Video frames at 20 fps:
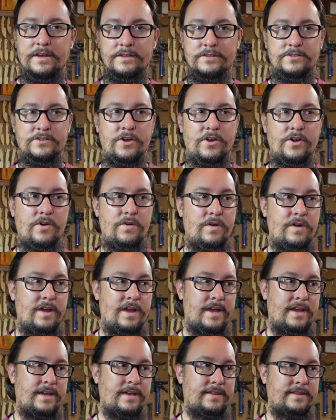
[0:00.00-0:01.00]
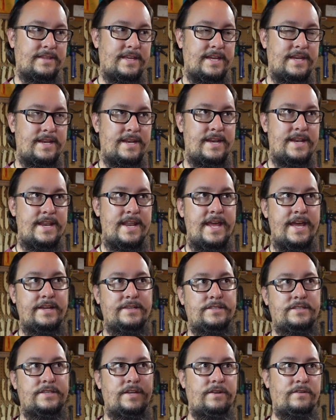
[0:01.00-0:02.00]
So the
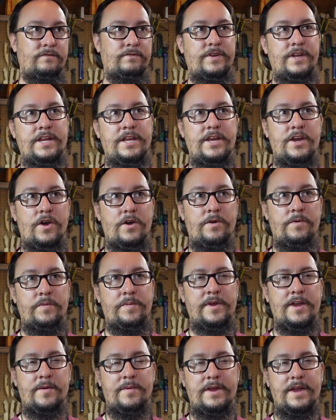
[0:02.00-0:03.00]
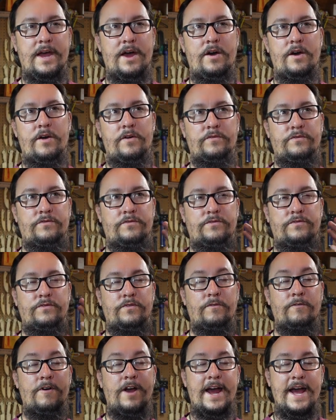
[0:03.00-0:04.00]
next video that will be coming out on
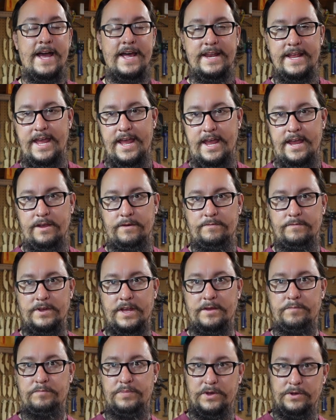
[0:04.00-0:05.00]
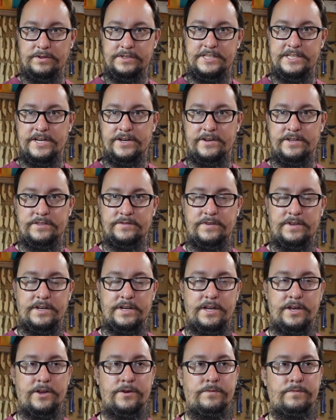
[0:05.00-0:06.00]
Friday, like build series
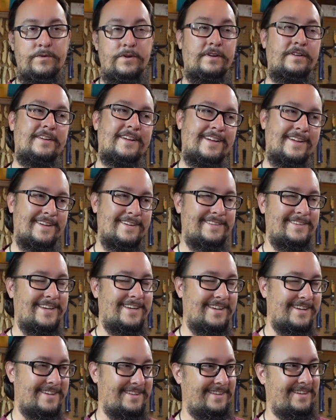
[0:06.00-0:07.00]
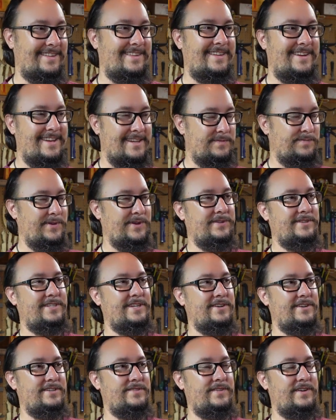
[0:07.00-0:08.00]
video, well, technically the next build
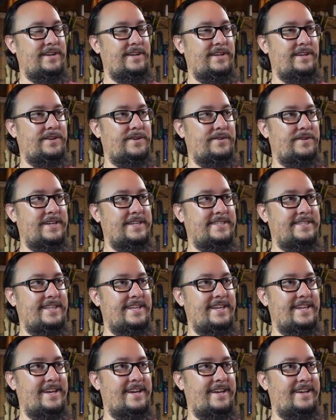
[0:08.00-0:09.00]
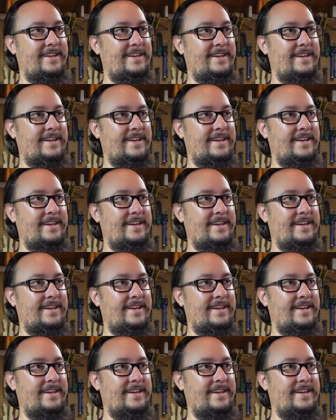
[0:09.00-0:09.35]
series video is the uh,